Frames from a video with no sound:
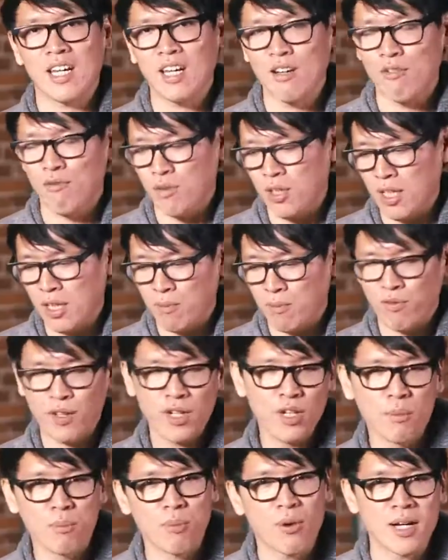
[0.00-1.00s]
if the
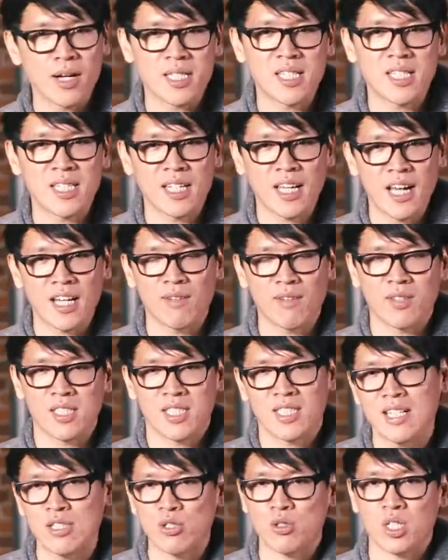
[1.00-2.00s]
video processing and if the
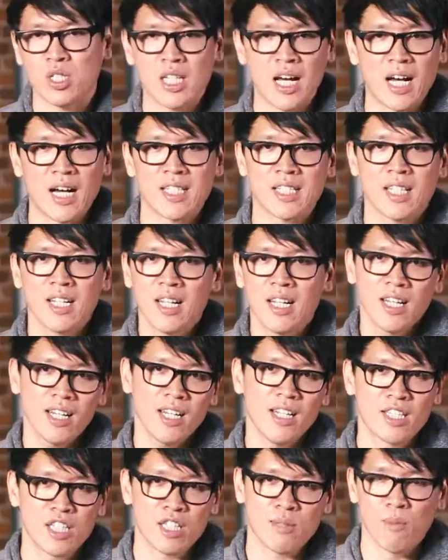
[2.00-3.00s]
sensor size
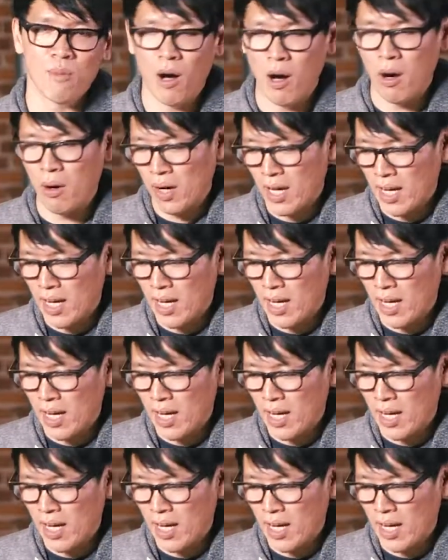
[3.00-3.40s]
is small.